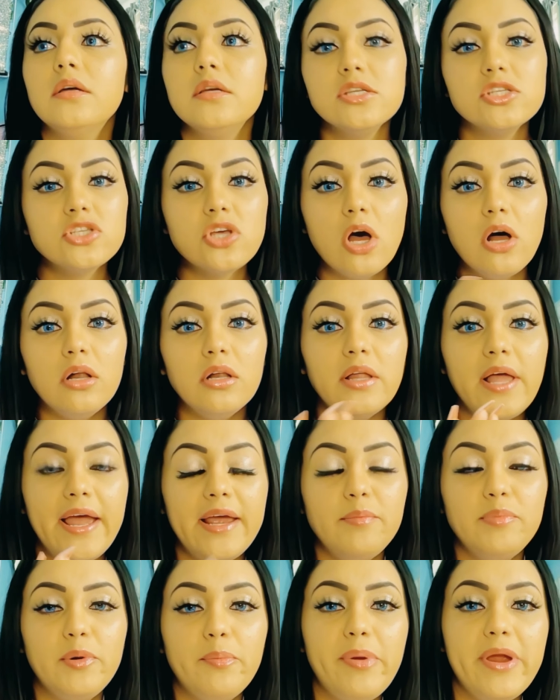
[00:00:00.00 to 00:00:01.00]
Saul
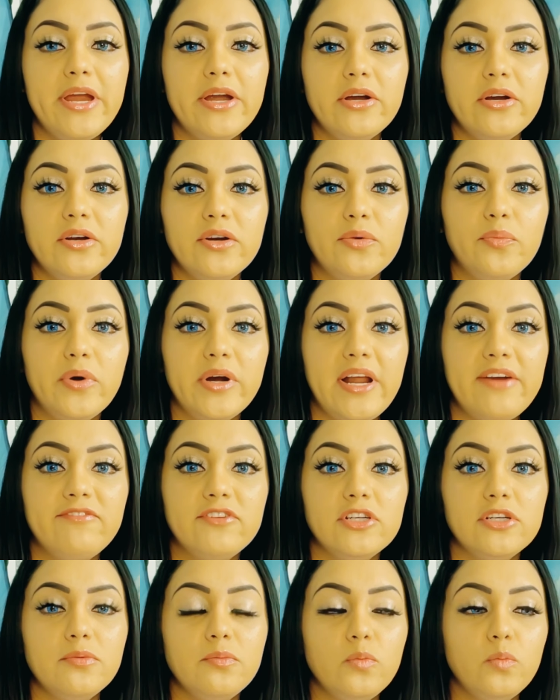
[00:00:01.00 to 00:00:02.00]
had prepared or
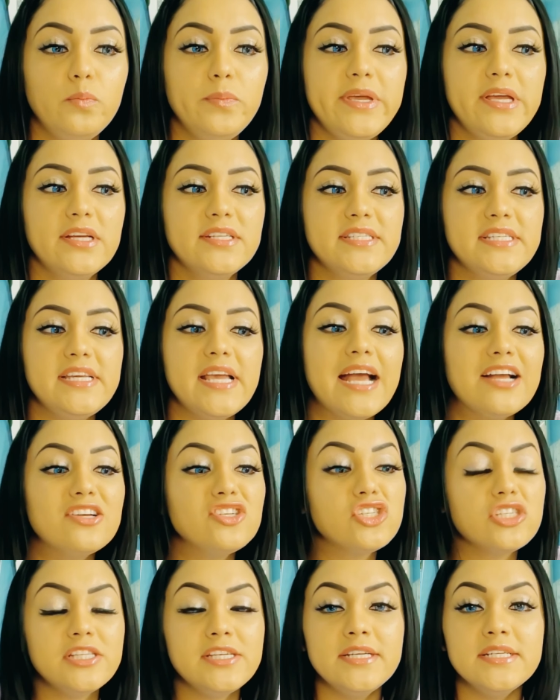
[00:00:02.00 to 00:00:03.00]
whatever because he
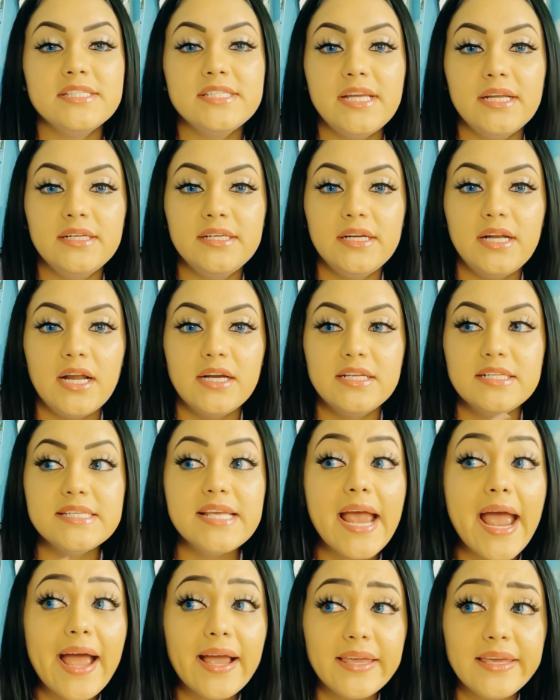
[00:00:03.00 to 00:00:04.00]
actually intended on
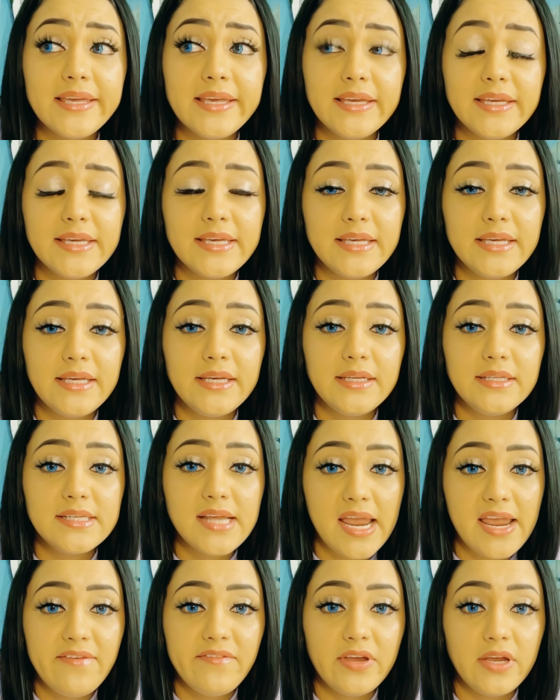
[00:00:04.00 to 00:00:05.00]
attacking King
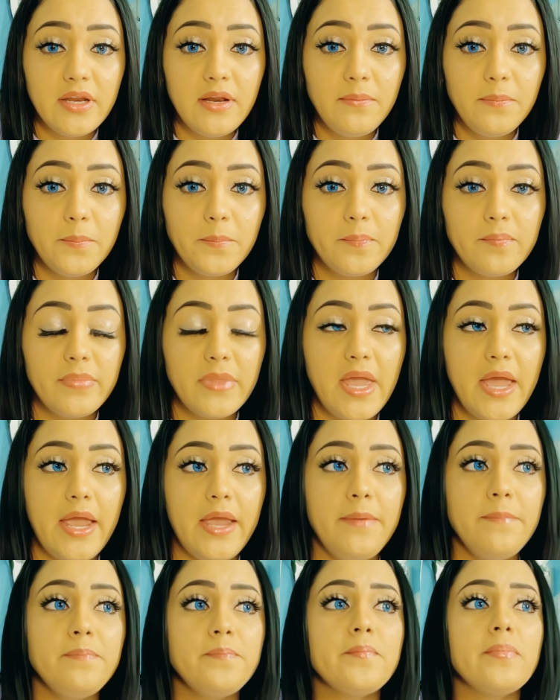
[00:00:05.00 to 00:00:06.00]
David
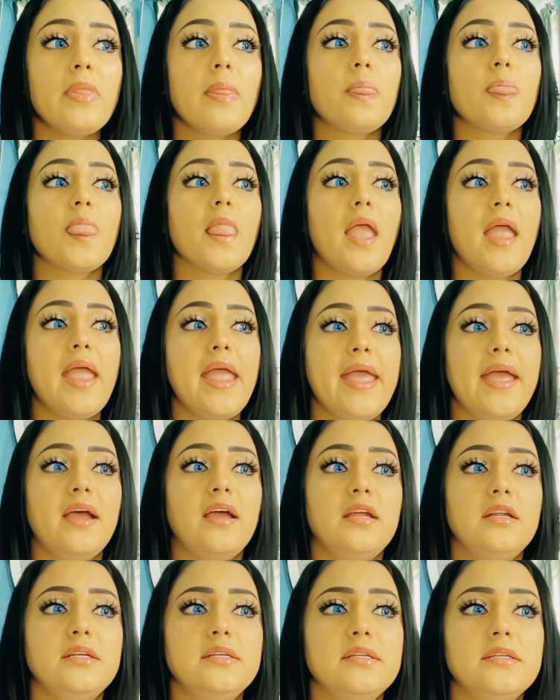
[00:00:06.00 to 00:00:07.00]
okay
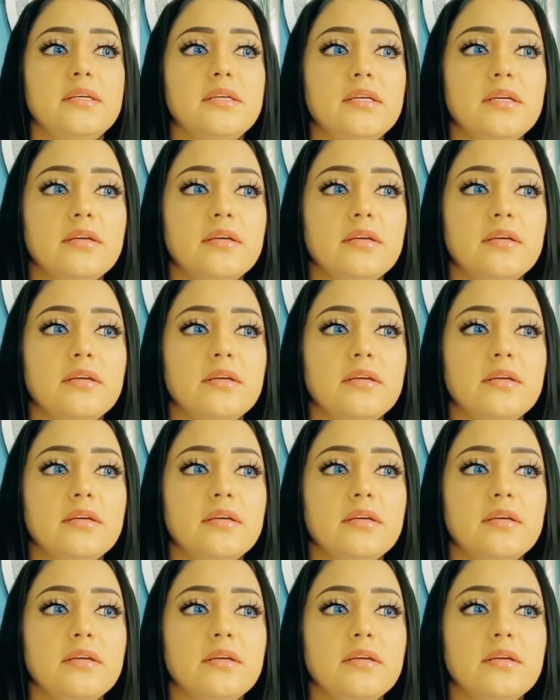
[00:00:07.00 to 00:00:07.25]
and